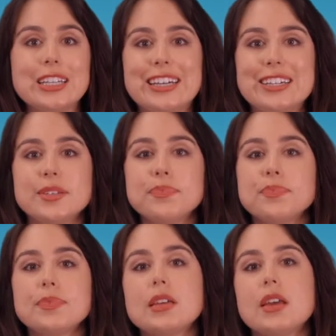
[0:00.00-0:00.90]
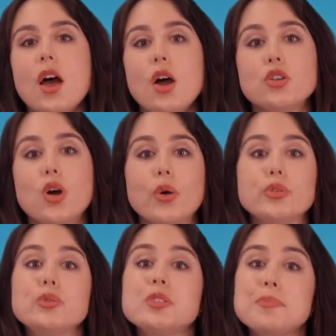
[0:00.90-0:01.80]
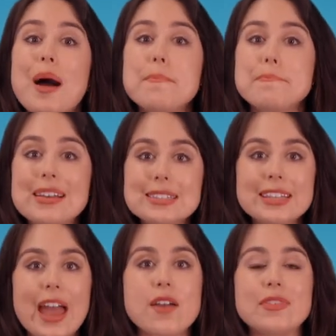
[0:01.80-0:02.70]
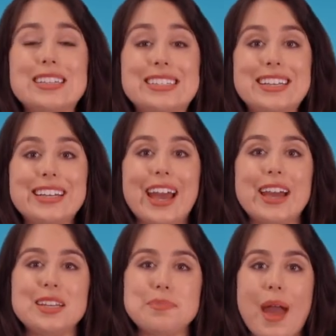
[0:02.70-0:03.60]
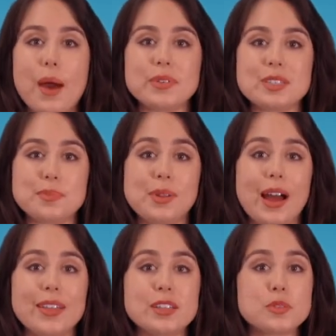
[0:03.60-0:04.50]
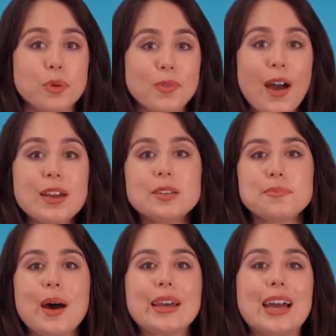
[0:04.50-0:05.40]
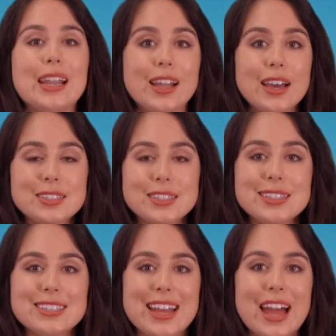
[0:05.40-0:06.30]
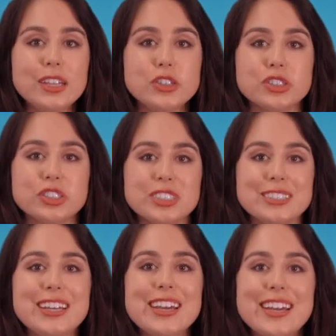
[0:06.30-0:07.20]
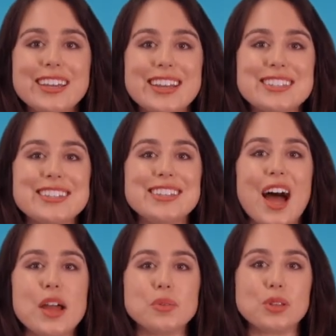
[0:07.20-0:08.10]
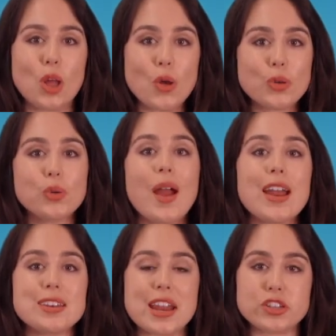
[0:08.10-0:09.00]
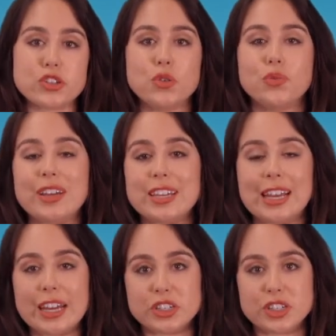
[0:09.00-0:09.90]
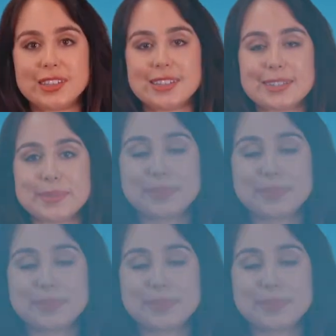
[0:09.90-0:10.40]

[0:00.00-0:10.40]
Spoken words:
lead? No, your spa must have a dedicated power supply that's provided by a licensed electrician that's in line with local and national regulations.